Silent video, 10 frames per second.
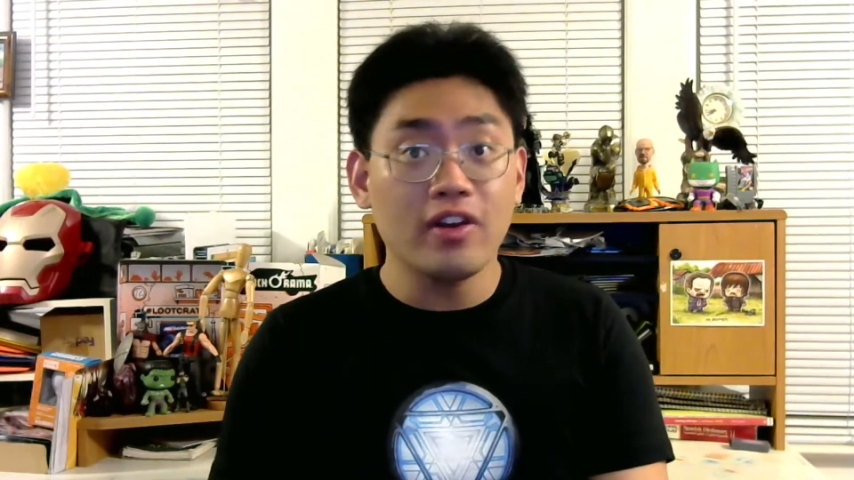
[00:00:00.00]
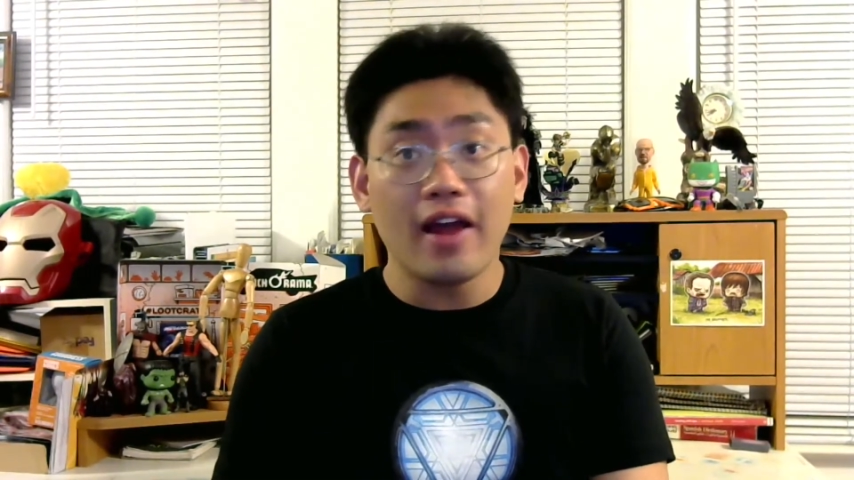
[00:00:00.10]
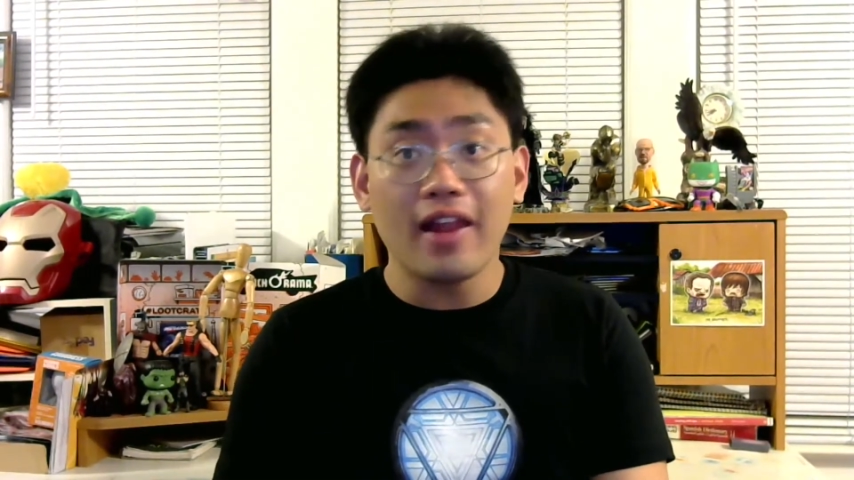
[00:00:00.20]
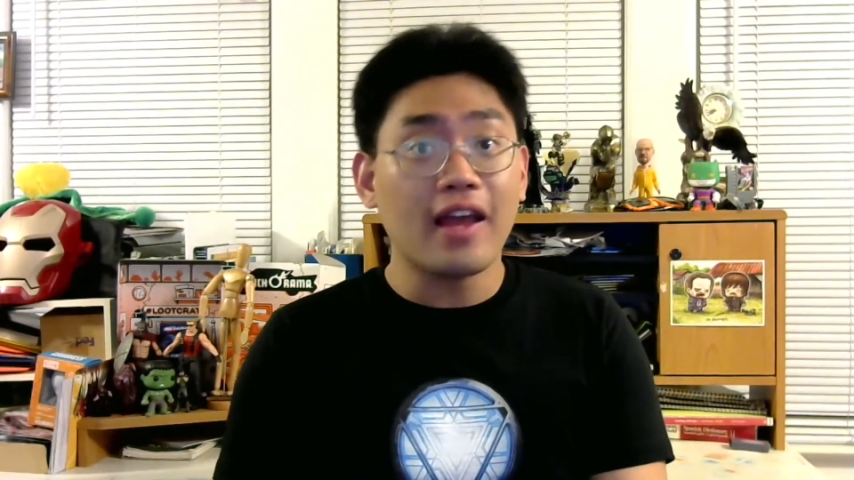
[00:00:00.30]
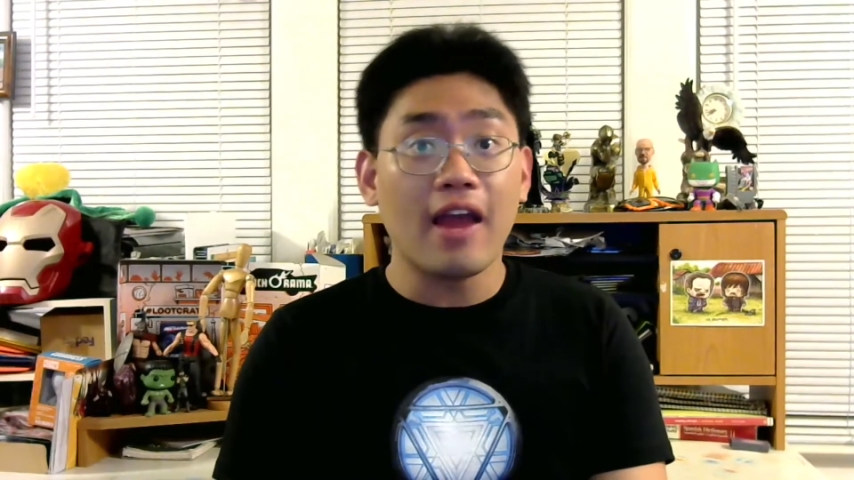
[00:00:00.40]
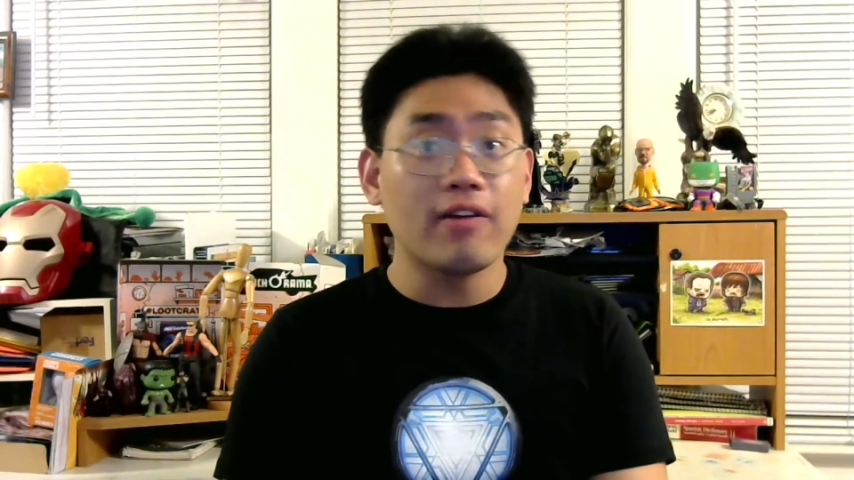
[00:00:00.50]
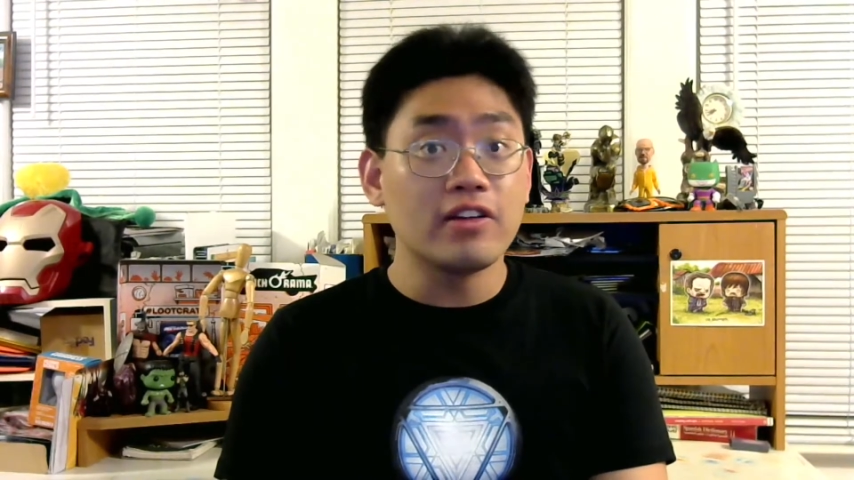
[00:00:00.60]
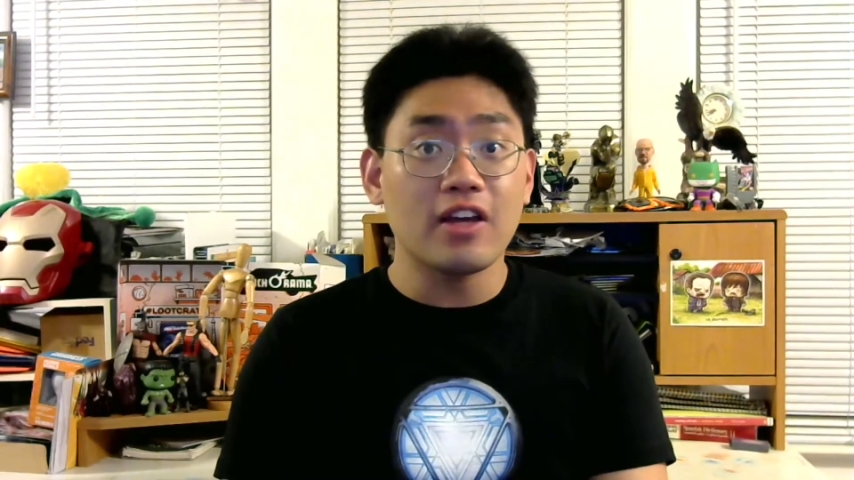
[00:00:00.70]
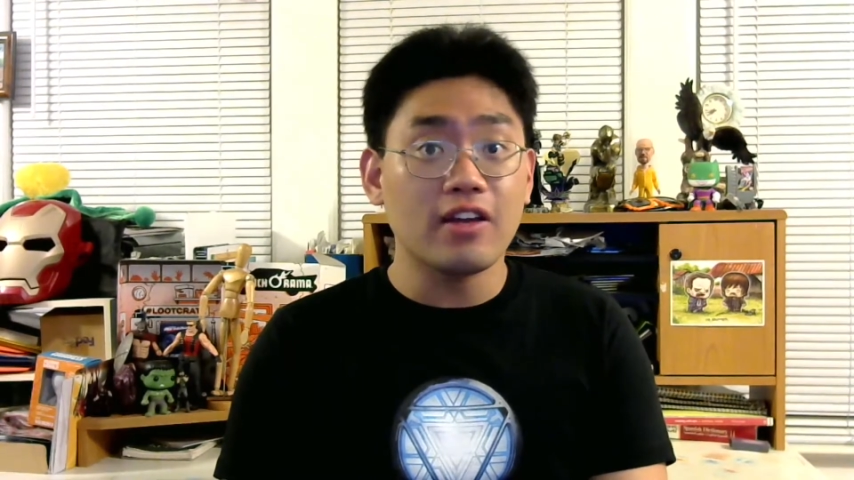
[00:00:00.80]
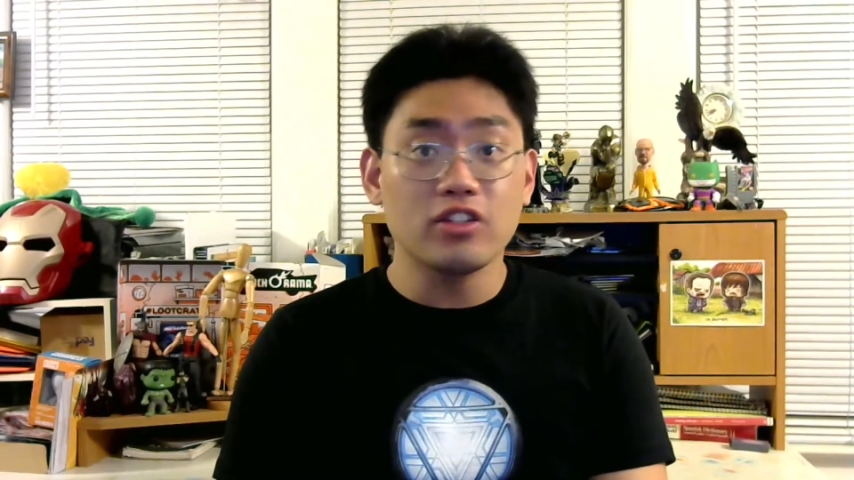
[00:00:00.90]
I like Aaron
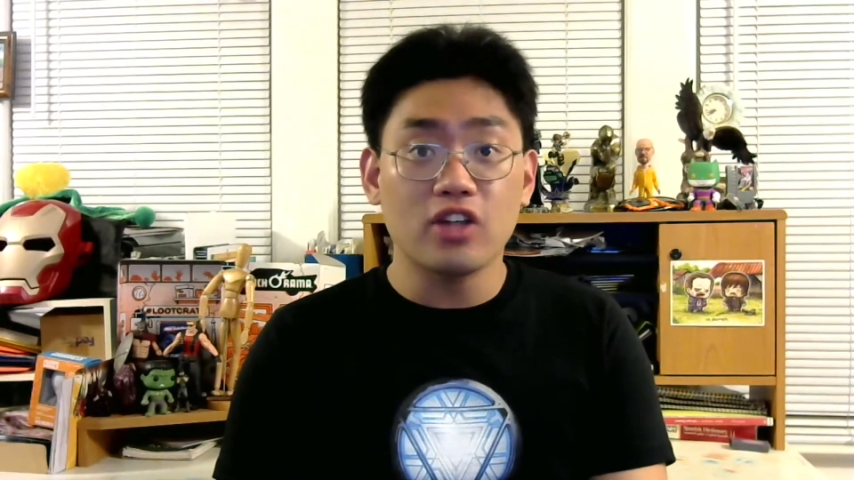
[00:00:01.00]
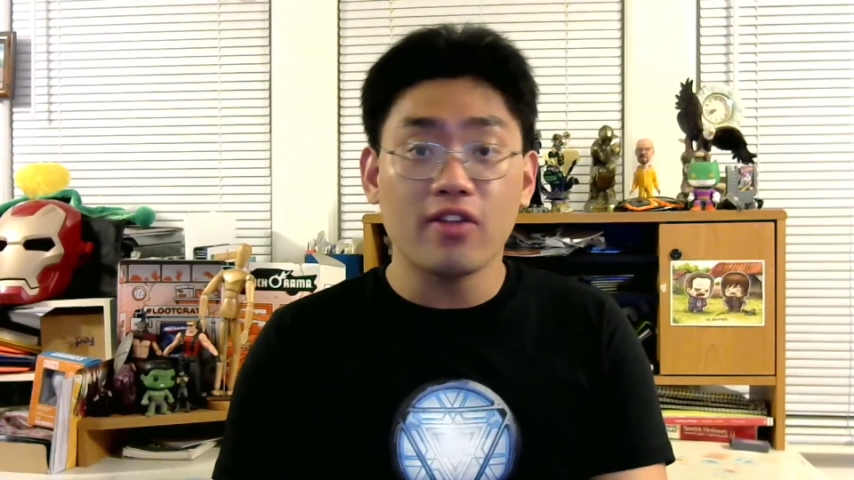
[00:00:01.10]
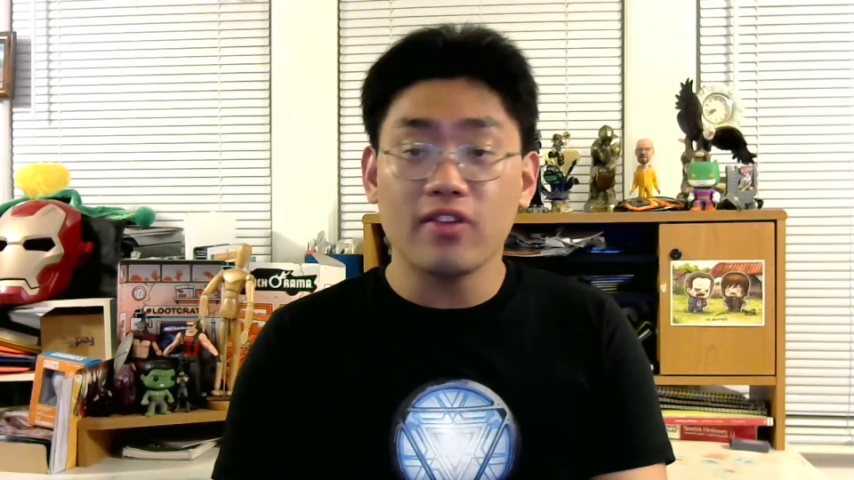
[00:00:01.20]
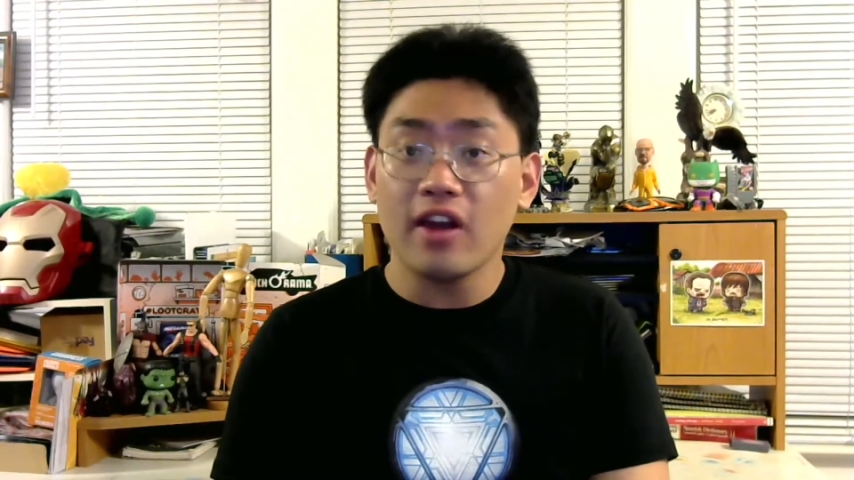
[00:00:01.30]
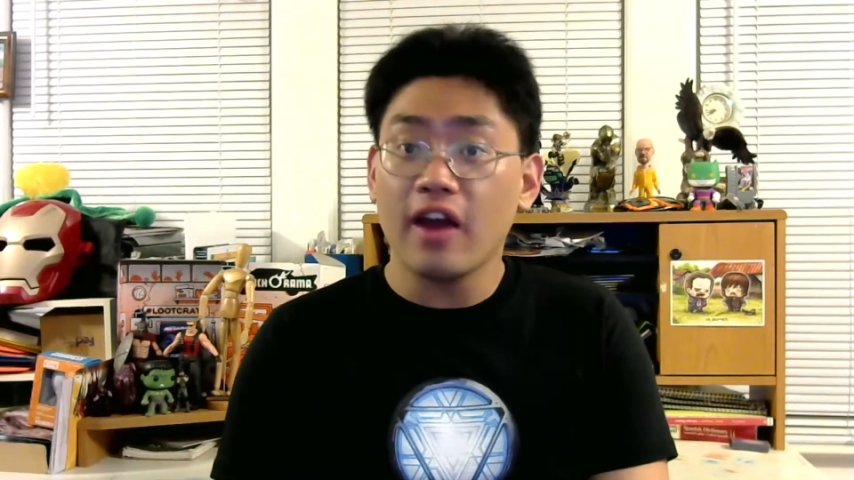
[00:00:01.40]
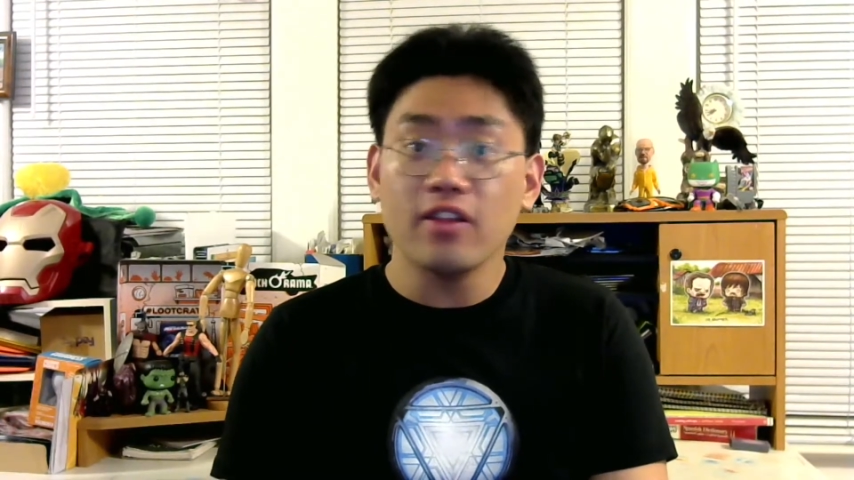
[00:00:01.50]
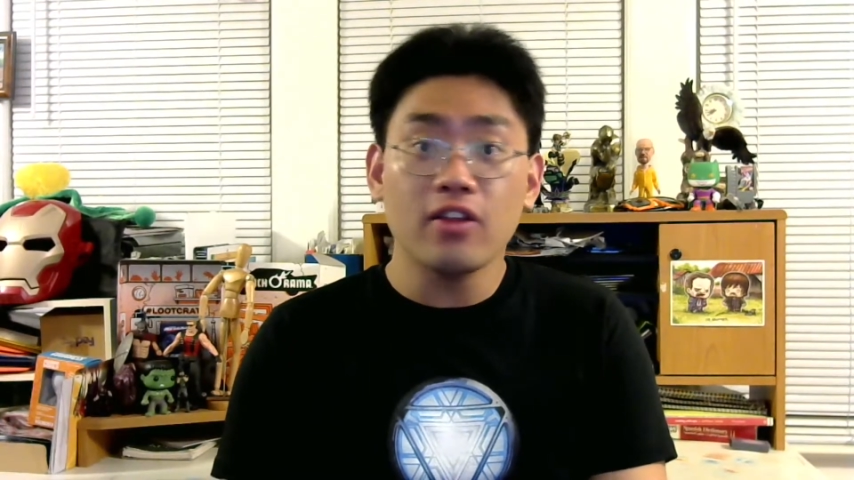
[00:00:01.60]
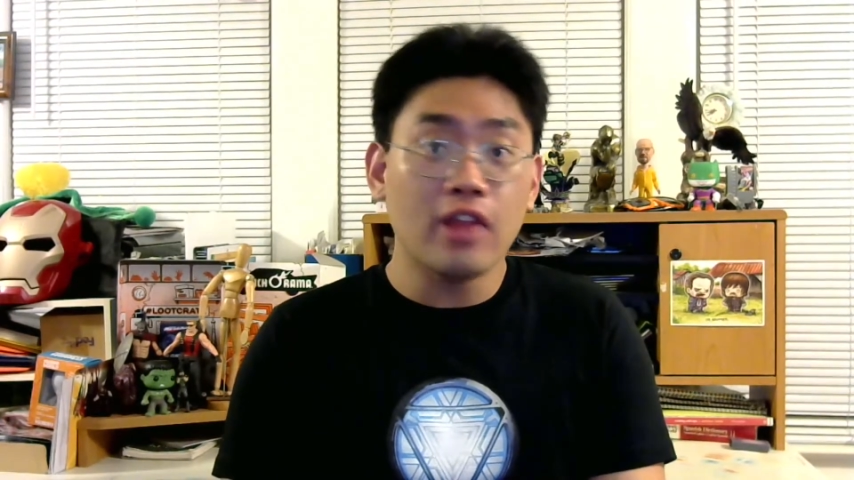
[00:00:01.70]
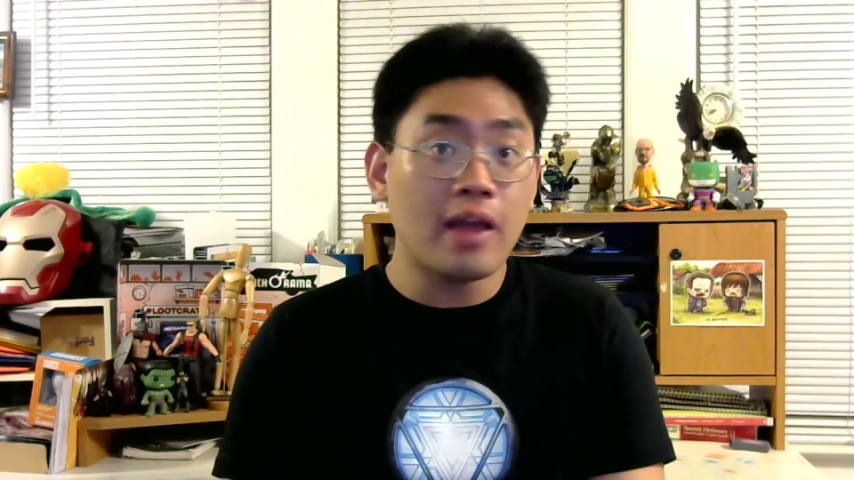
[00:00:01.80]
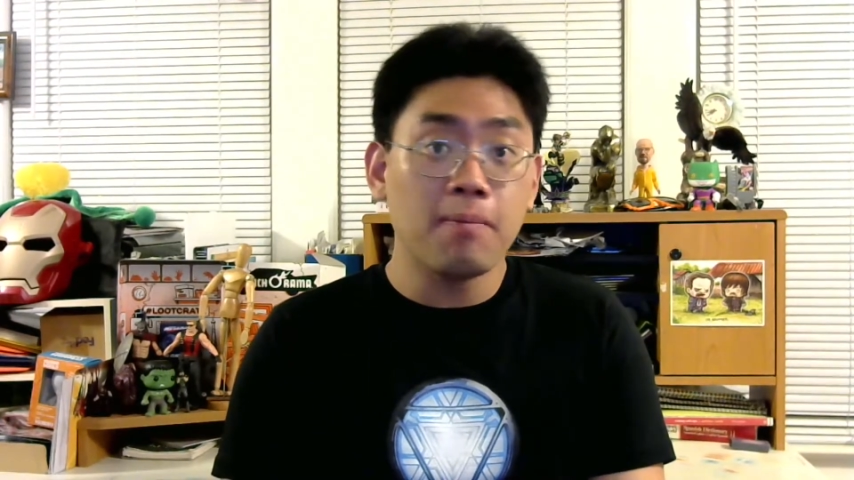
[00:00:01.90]
Taylor-Johnson. I
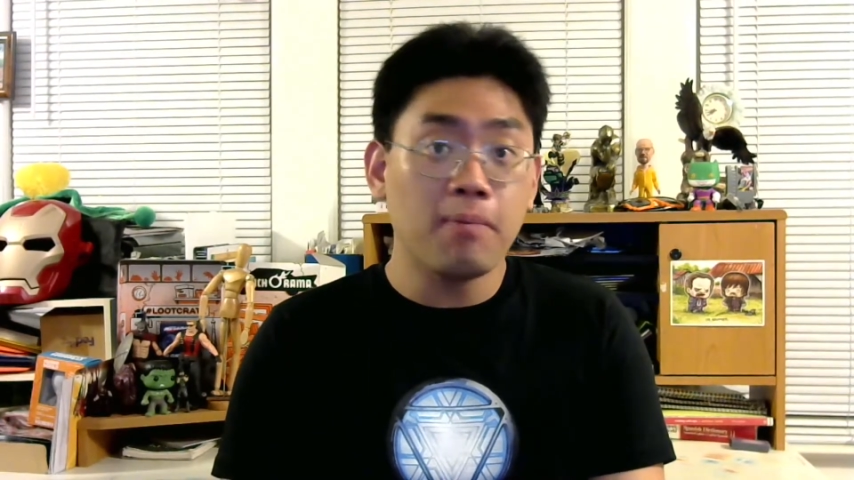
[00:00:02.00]
thought they